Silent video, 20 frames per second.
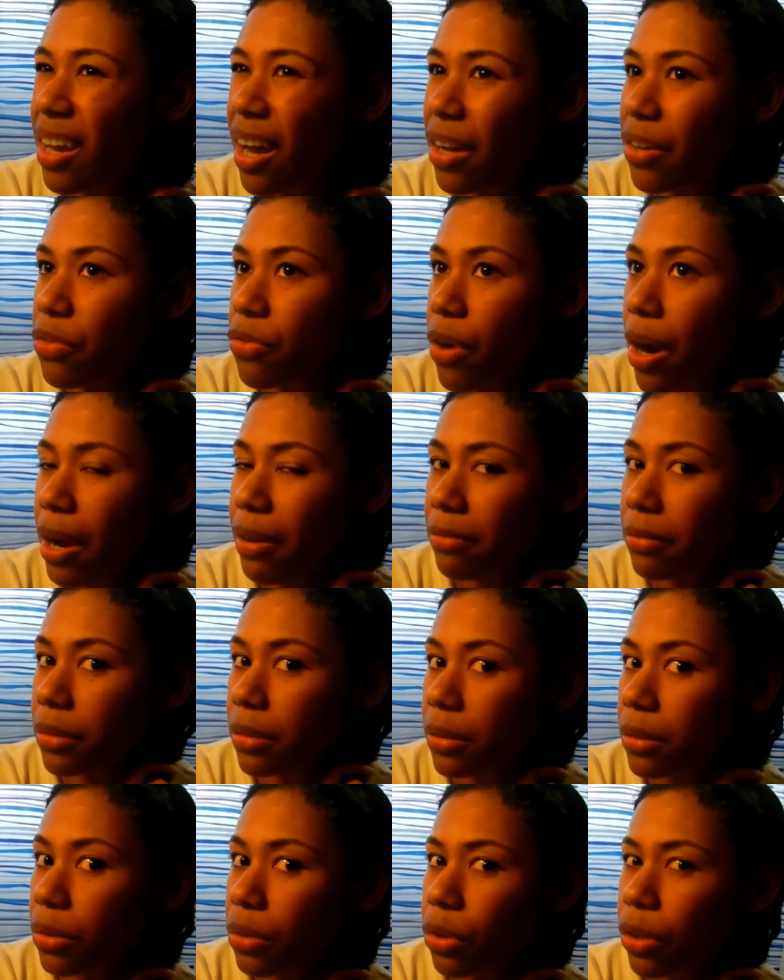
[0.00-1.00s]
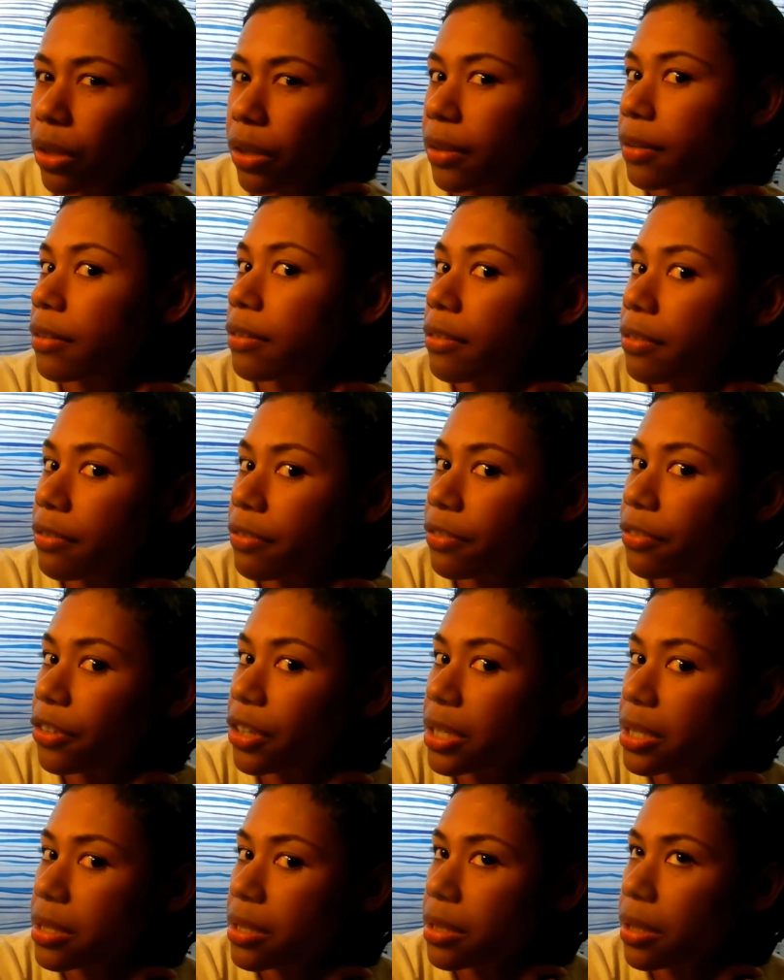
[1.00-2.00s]
unravel or
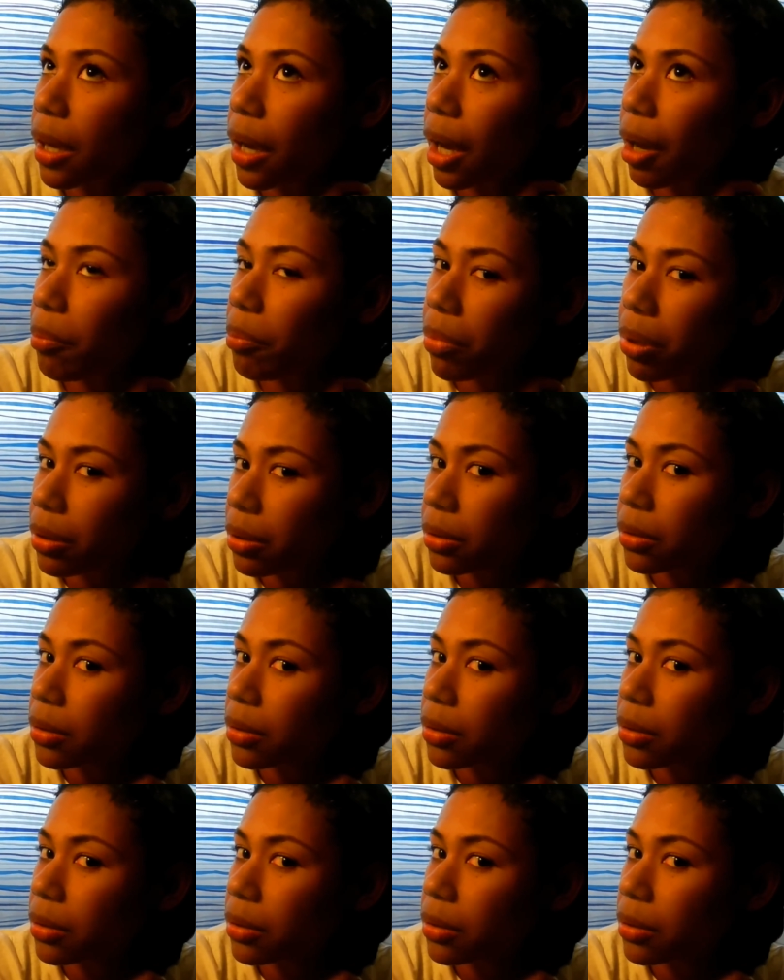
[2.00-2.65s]
frizz up.